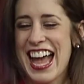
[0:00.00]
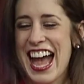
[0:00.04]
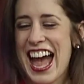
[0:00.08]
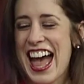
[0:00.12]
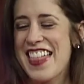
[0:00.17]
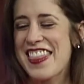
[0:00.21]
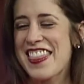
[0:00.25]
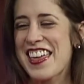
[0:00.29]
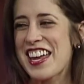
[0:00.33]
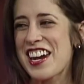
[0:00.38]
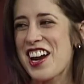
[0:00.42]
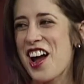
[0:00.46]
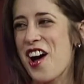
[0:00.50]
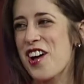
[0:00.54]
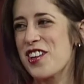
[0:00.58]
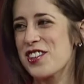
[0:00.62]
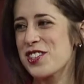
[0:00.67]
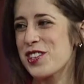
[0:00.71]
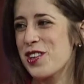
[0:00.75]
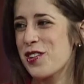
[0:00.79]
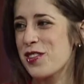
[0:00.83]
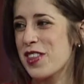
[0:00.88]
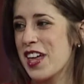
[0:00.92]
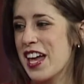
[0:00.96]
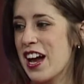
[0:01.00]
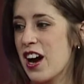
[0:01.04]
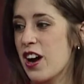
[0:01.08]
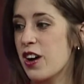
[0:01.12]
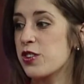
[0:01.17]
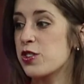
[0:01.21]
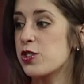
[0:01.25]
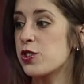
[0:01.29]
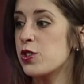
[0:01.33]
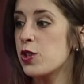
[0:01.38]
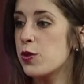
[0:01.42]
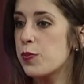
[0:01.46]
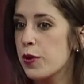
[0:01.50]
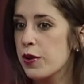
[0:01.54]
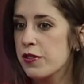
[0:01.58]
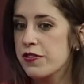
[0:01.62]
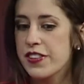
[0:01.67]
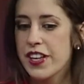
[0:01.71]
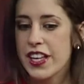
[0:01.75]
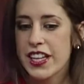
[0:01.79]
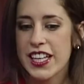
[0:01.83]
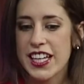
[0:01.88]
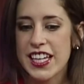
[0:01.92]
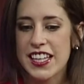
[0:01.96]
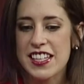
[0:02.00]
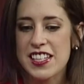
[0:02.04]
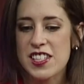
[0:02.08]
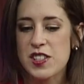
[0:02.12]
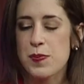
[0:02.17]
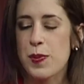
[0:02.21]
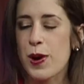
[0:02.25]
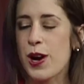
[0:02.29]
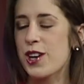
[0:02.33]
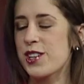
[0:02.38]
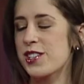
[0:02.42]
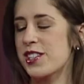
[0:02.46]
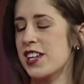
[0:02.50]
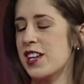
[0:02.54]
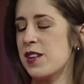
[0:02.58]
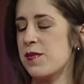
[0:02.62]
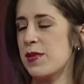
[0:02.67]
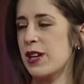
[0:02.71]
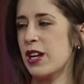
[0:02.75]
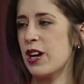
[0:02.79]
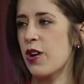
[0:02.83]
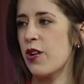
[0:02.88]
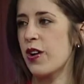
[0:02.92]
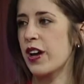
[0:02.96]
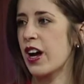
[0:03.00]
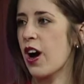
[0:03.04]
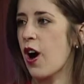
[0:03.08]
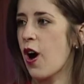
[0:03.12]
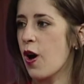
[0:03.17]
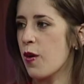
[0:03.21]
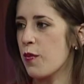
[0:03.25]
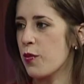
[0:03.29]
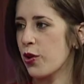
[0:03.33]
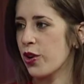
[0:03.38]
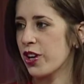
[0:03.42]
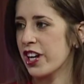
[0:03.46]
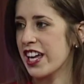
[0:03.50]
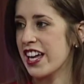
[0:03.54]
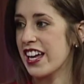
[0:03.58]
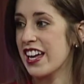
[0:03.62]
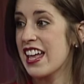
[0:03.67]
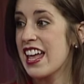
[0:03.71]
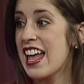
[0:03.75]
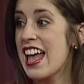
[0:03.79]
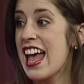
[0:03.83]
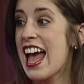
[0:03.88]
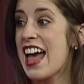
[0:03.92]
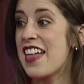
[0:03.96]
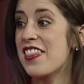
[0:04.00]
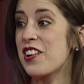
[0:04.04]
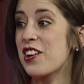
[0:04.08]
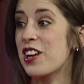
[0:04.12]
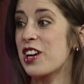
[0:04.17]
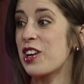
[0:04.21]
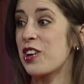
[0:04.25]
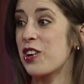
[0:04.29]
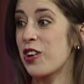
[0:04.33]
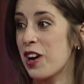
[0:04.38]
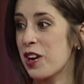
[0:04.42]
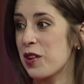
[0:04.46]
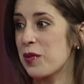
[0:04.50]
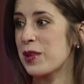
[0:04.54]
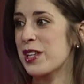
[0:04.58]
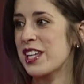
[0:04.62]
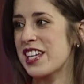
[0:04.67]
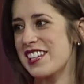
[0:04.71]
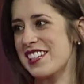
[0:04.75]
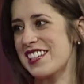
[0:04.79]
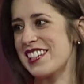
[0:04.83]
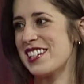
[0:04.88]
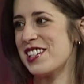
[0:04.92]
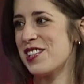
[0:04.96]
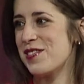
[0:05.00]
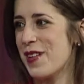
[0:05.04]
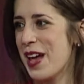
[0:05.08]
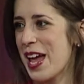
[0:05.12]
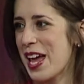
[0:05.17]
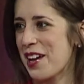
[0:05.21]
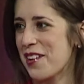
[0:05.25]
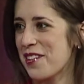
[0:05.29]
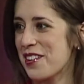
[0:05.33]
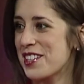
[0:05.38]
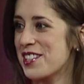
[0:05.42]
and then also they are super filling. These bars keep me going all morning and they're incredibly easy to make. Which